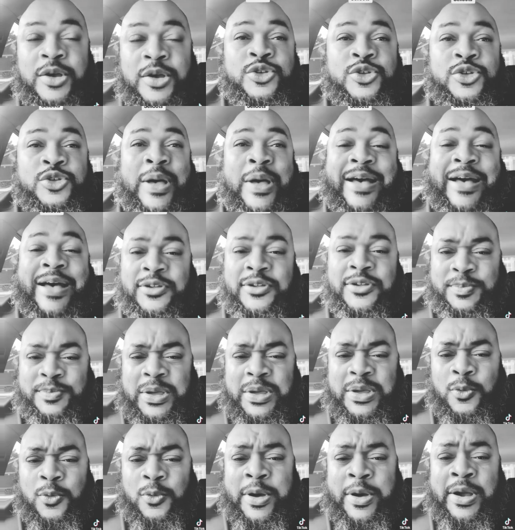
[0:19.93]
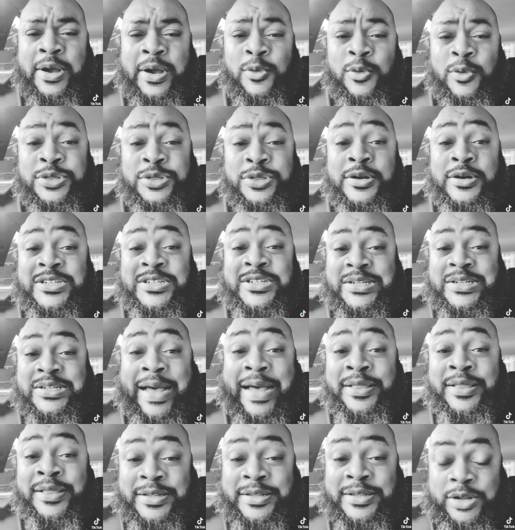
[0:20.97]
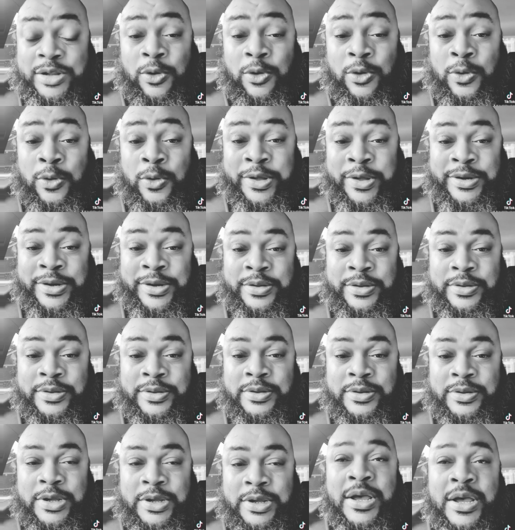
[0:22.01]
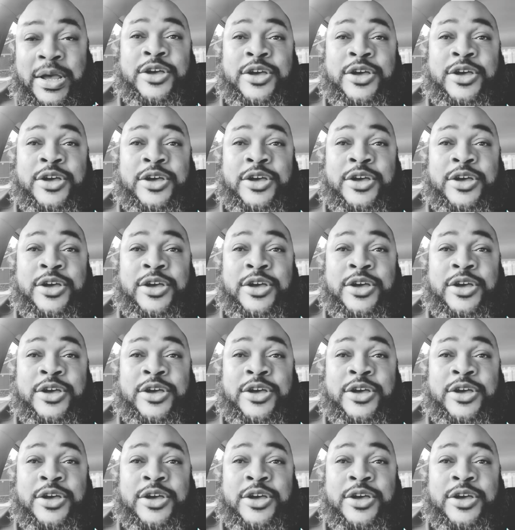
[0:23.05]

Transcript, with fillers: You have to be aware what they're silent on.